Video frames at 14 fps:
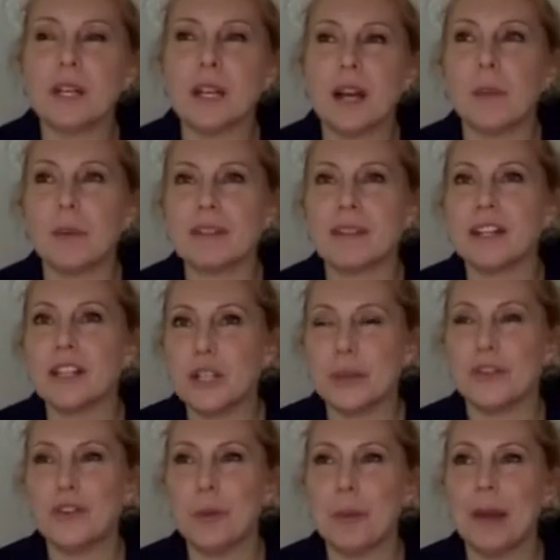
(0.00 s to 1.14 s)
I would say, you know, if
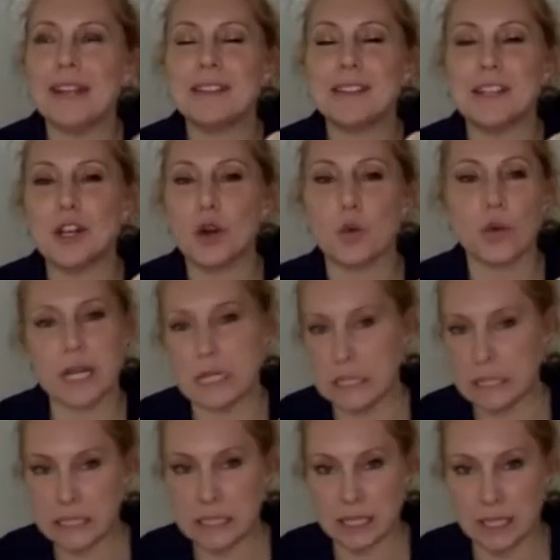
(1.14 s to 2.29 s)
you're painting in
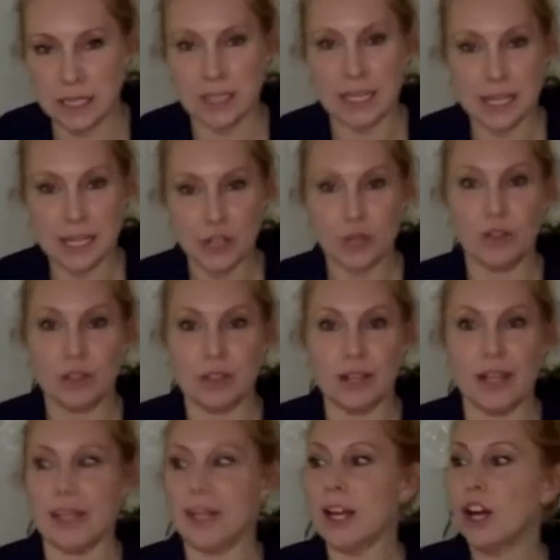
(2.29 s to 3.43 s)
grease in the heat of the
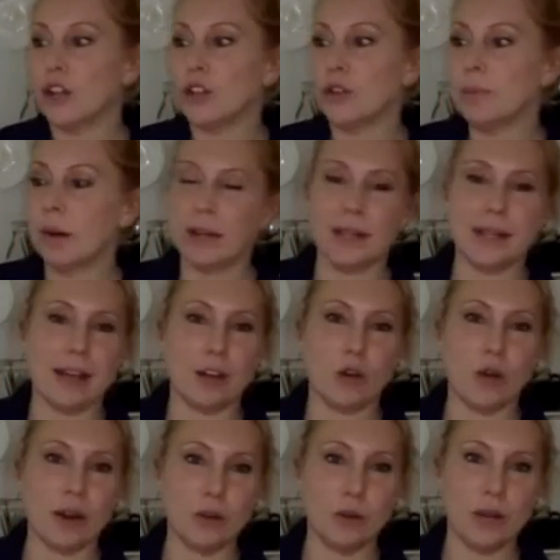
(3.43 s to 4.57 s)
day, you might get a
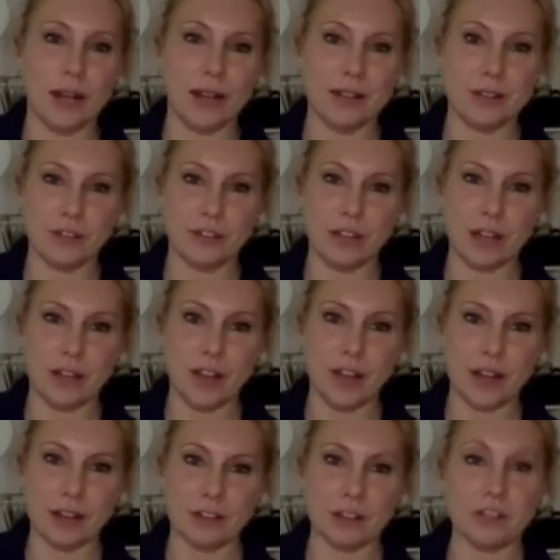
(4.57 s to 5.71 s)
crackle glaze
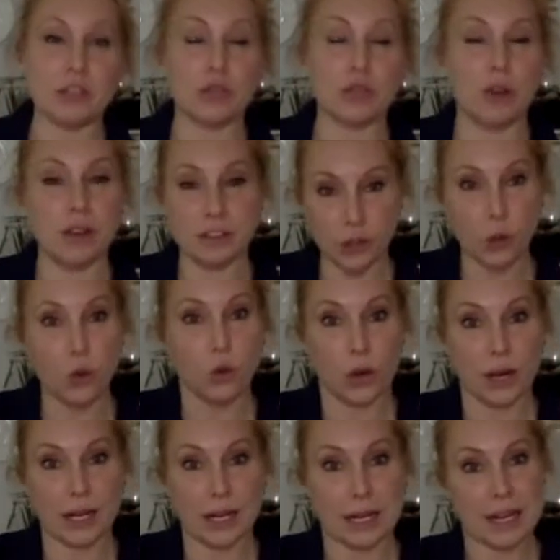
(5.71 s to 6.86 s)
effect because it dries so
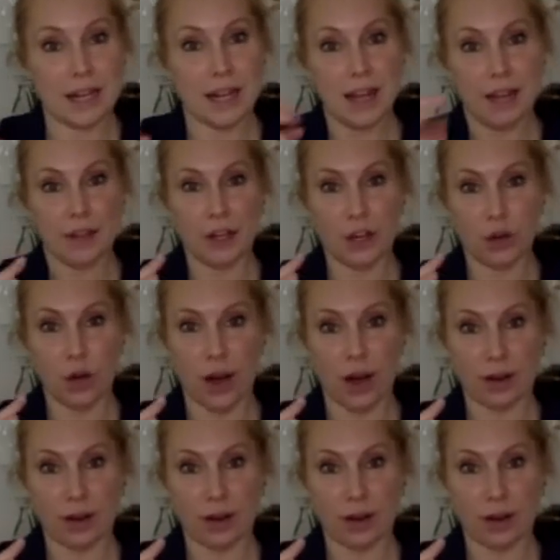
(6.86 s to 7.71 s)
quickly that it cracks.